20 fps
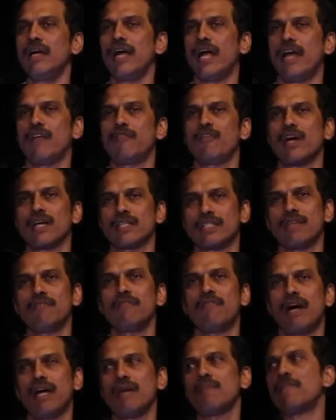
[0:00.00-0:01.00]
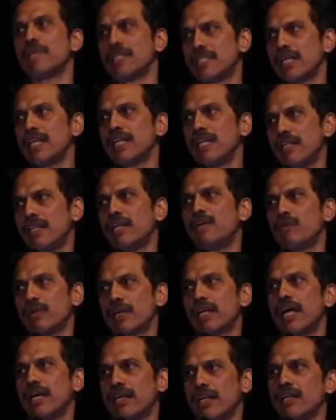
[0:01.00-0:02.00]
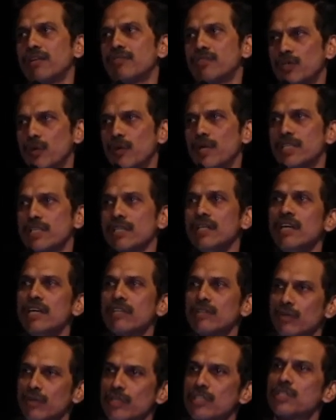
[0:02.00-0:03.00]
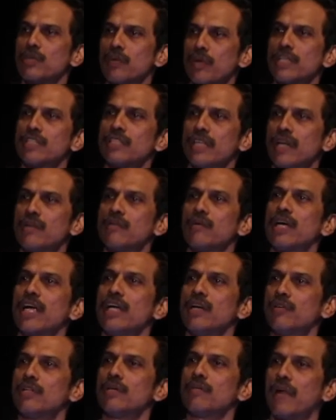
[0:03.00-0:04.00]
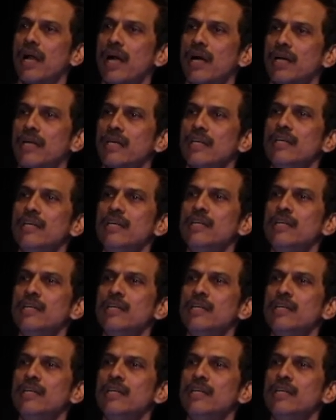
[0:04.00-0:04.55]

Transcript: And if you ask them why, basically they don't get enough sewage through the sewerage network into the plant.